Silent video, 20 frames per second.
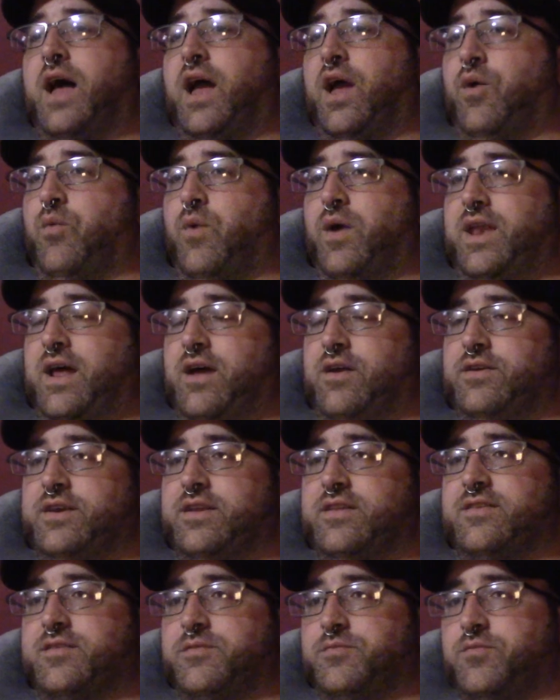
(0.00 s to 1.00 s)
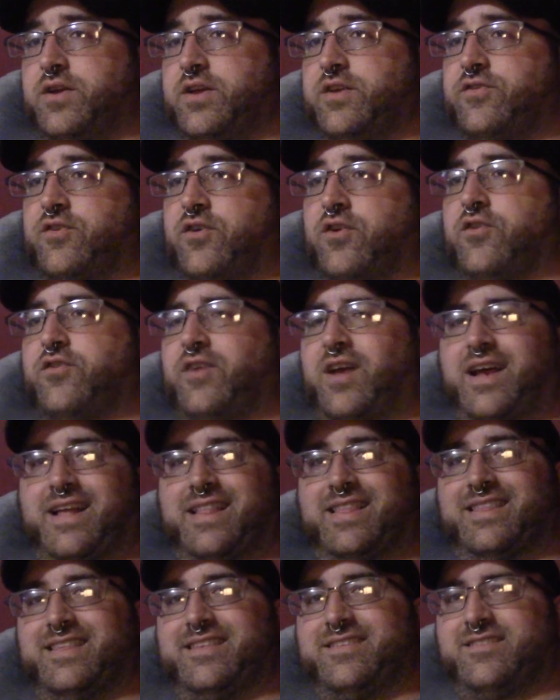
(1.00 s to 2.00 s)
I went out and did some research. I got a
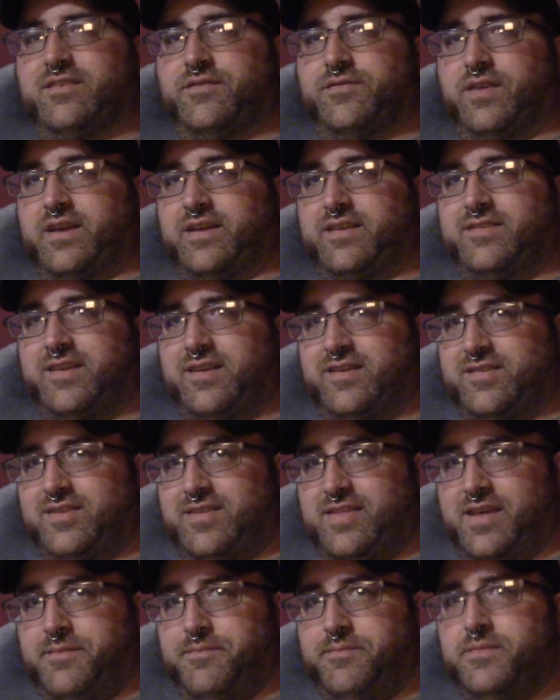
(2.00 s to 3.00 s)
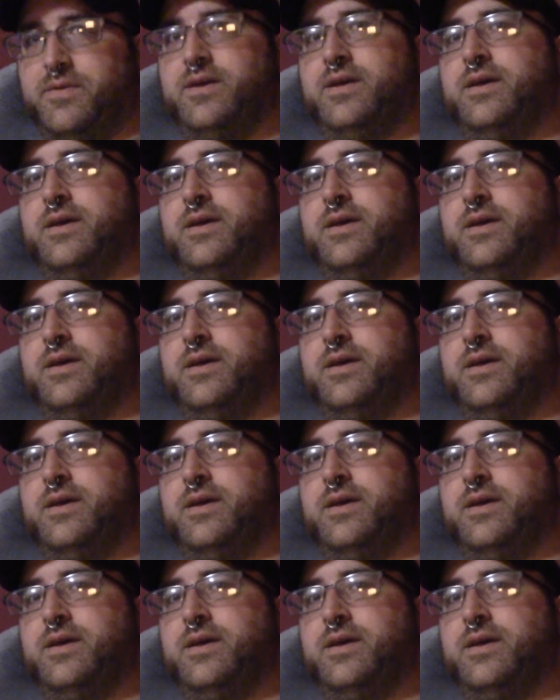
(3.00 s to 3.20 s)
list of like six of them